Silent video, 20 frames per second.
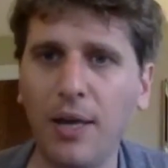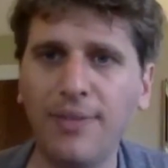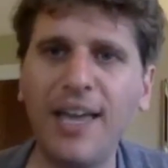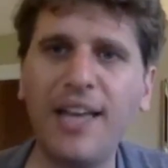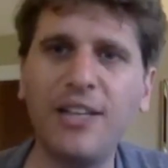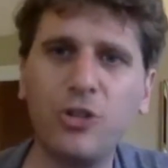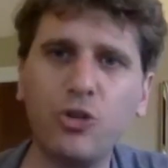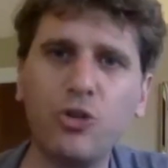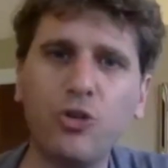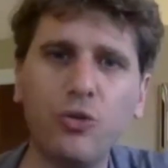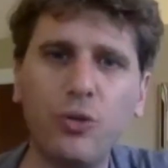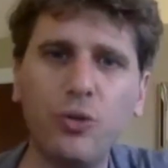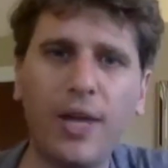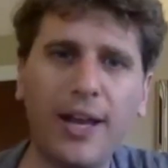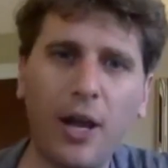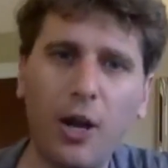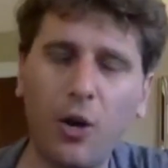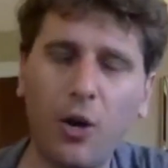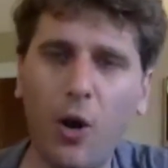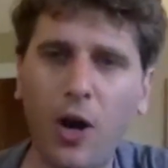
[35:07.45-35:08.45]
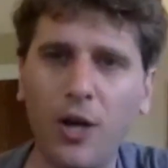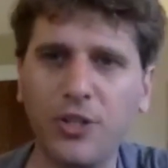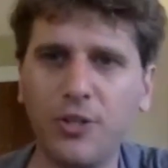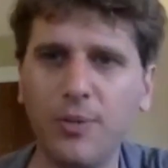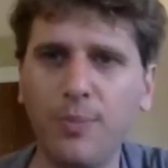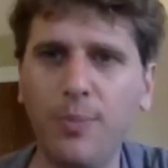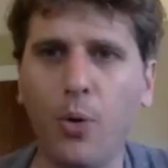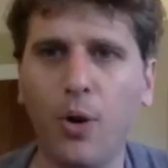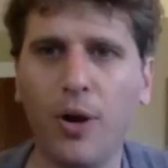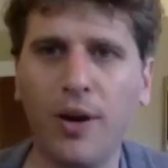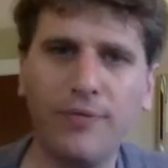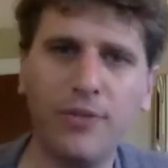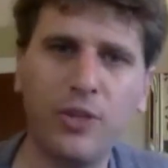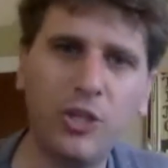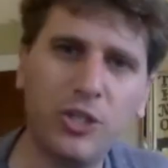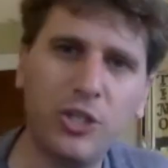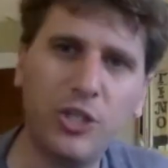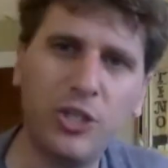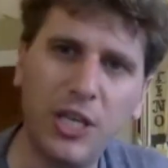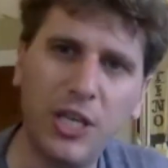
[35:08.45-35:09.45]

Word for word: That's mm. true like across the board. If the,